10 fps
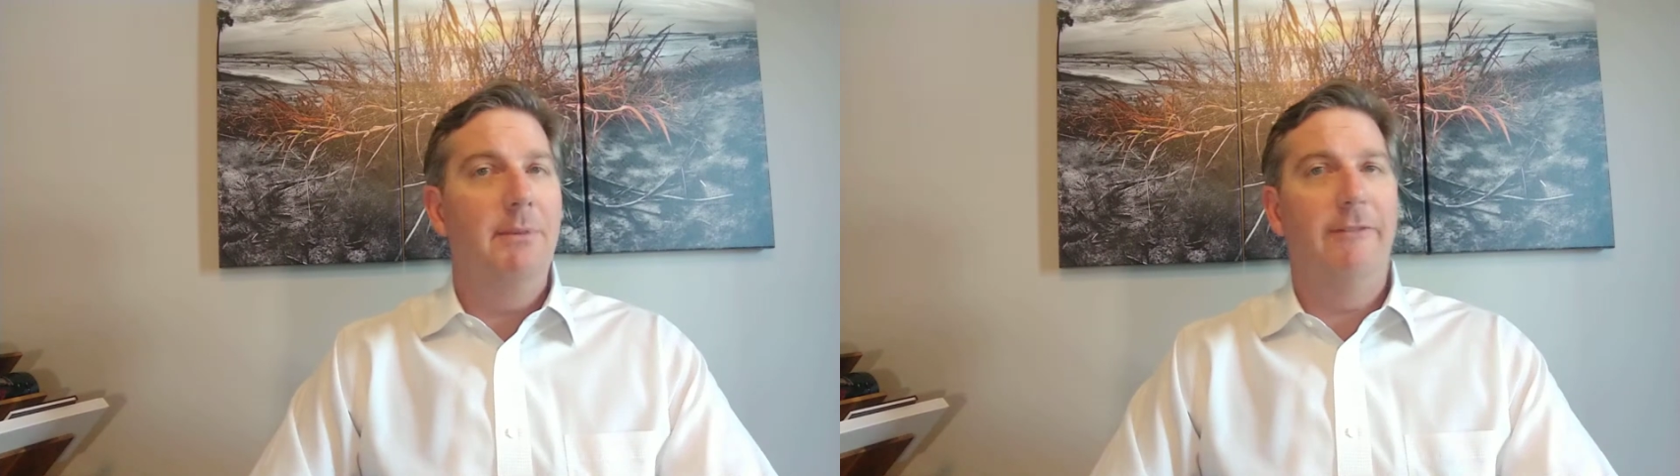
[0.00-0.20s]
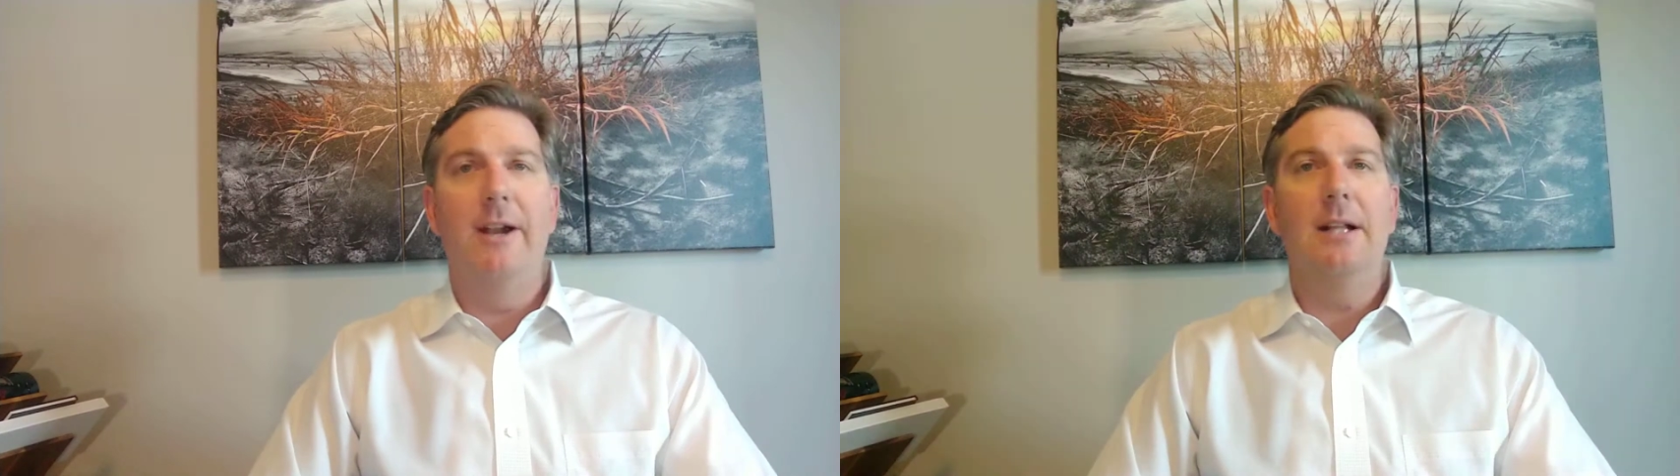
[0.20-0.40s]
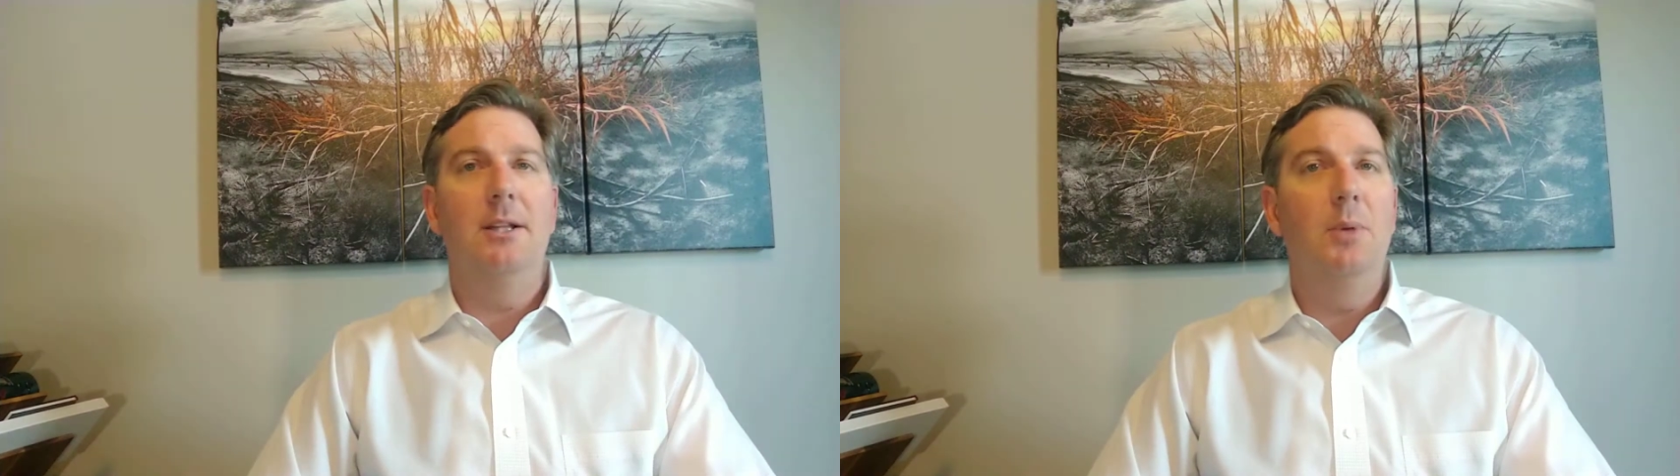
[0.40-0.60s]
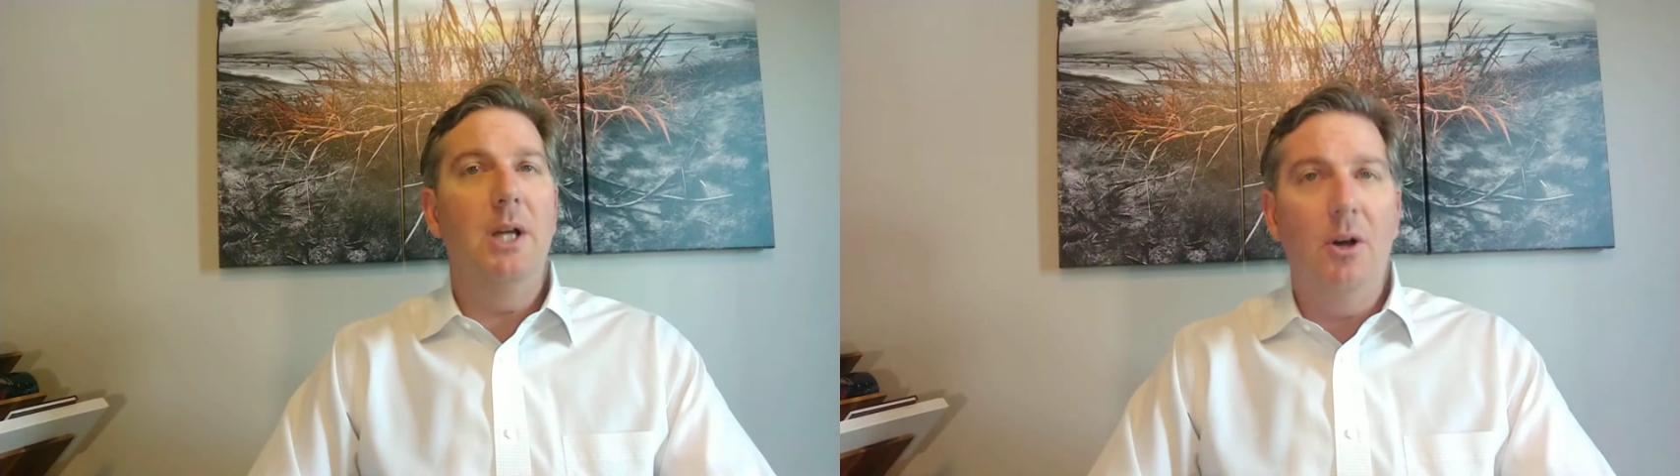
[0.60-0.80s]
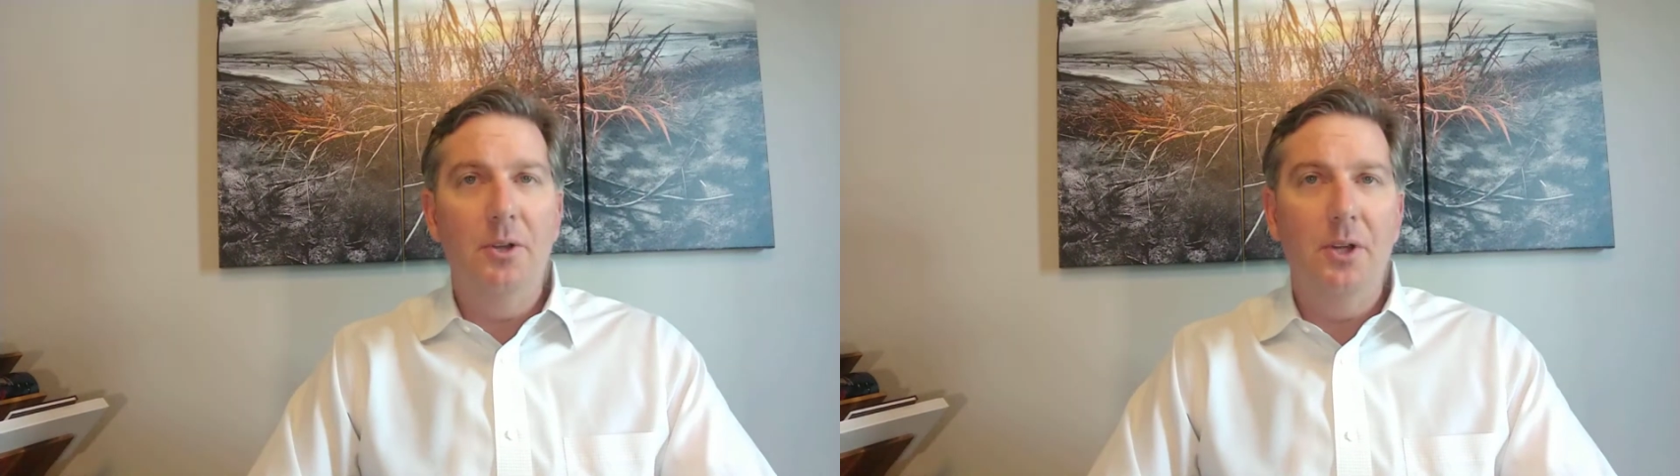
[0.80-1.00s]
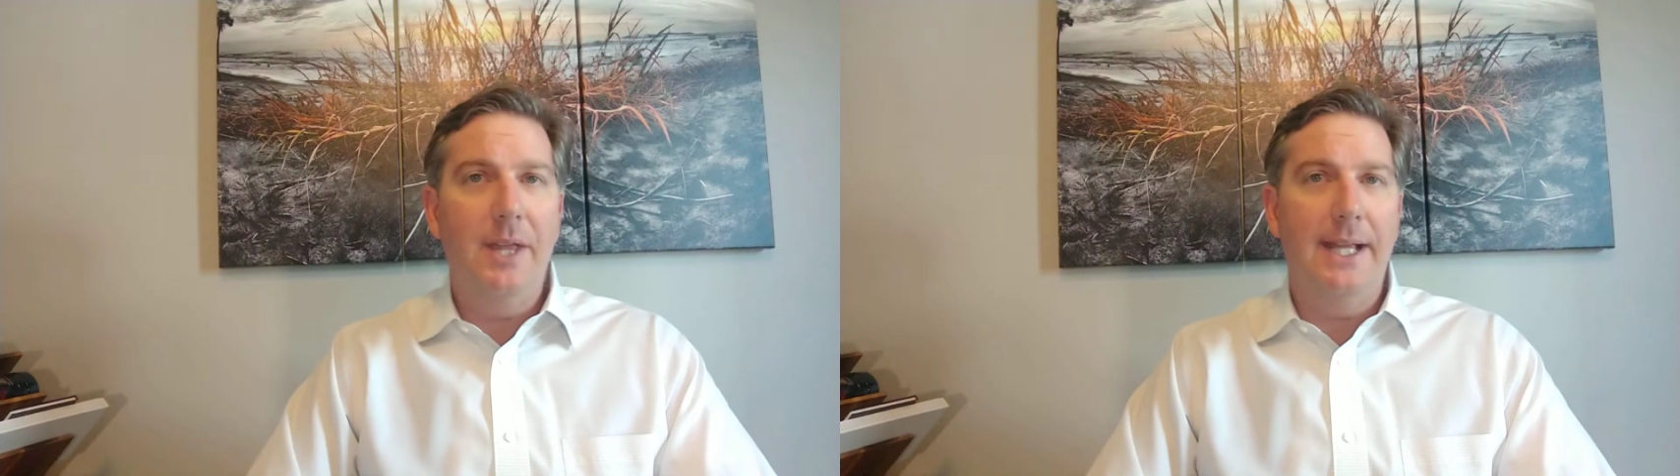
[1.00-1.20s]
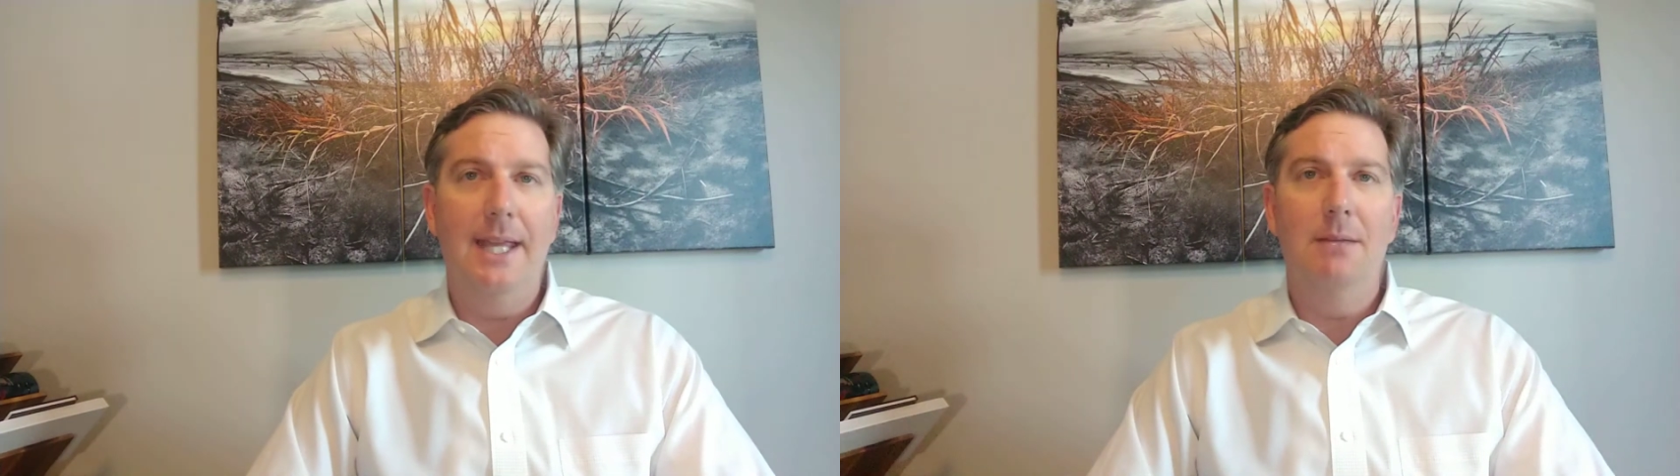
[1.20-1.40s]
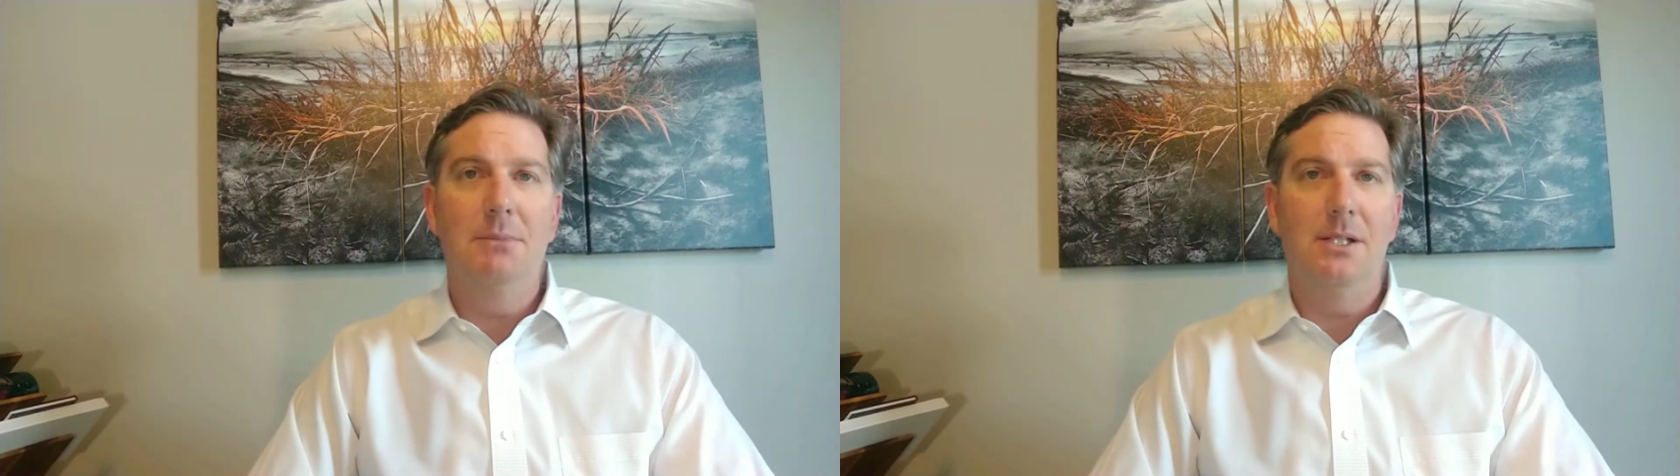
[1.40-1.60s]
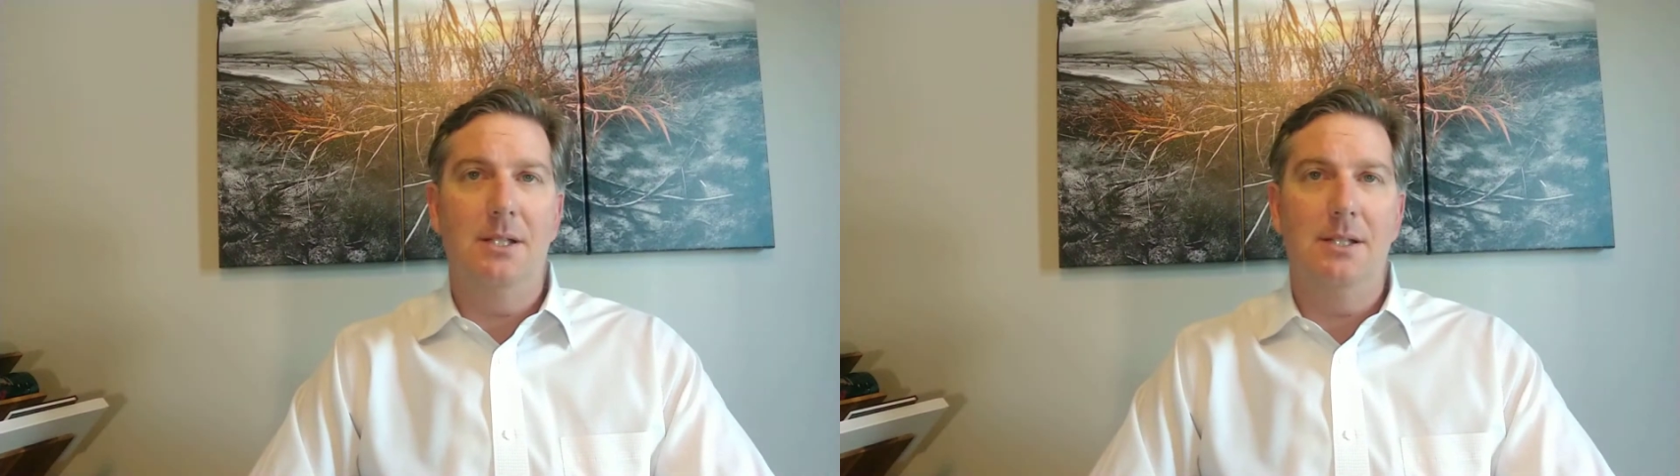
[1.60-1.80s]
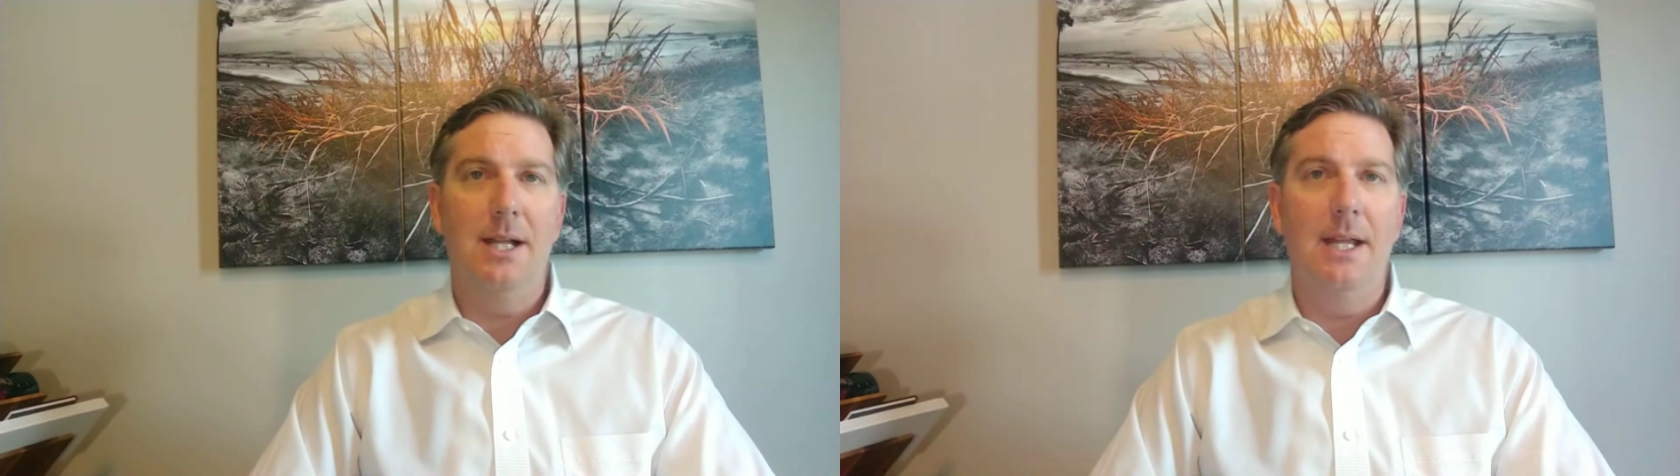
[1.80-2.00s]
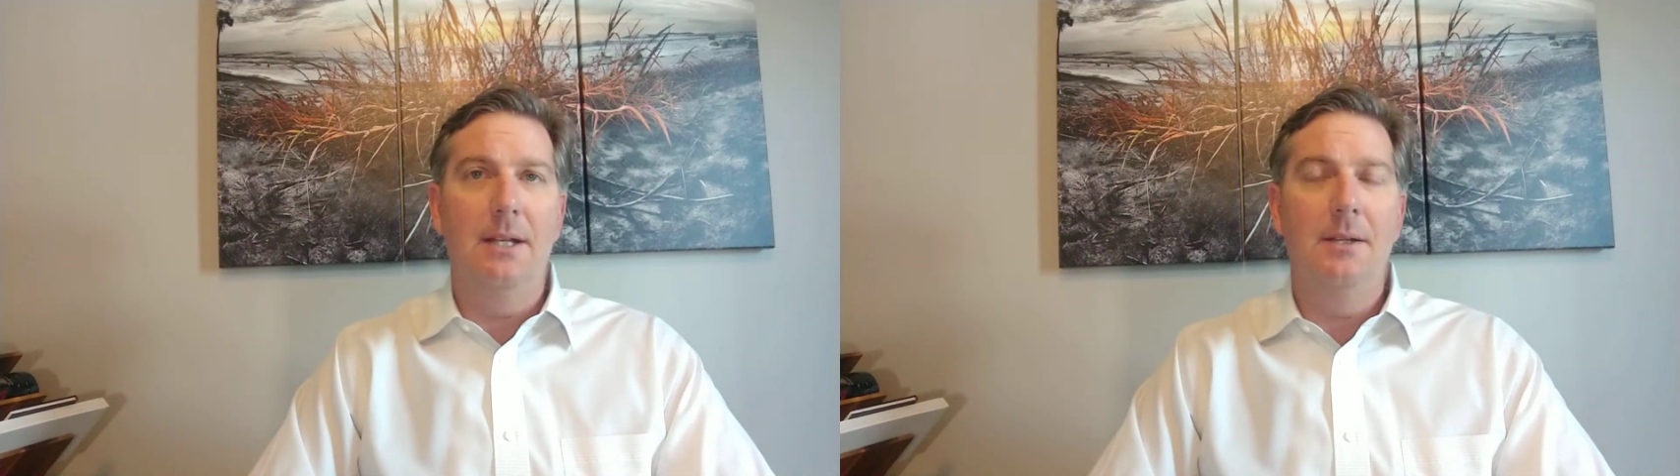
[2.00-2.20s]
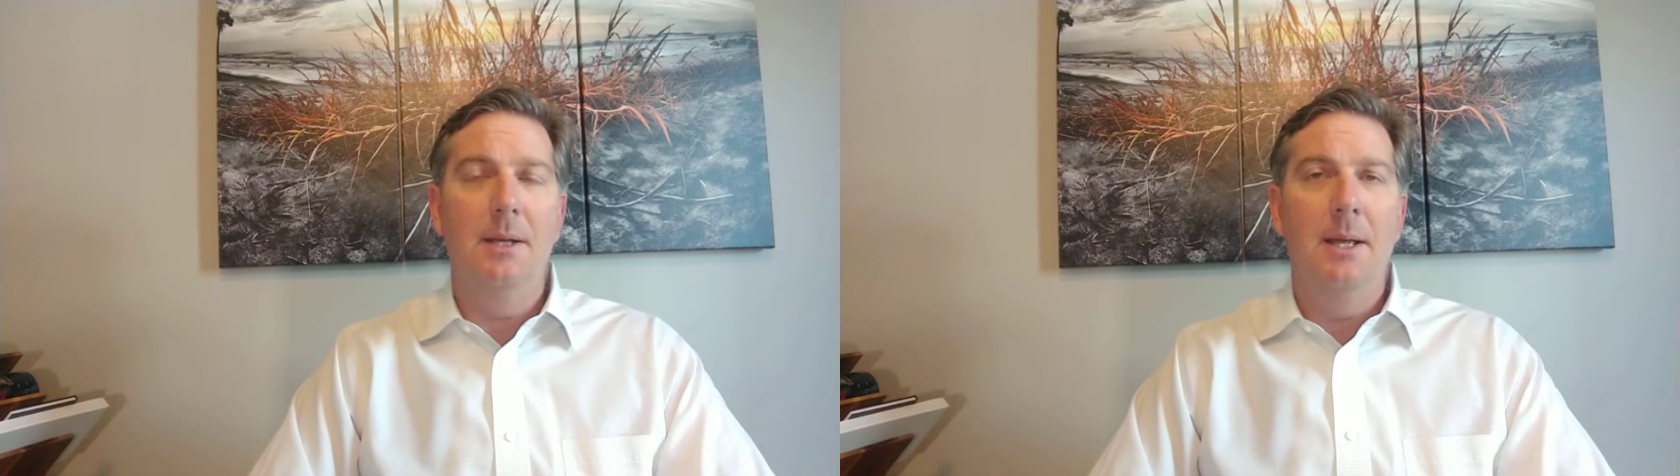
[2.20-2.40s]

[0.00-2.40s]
but frankly, we all know that can't be sustained.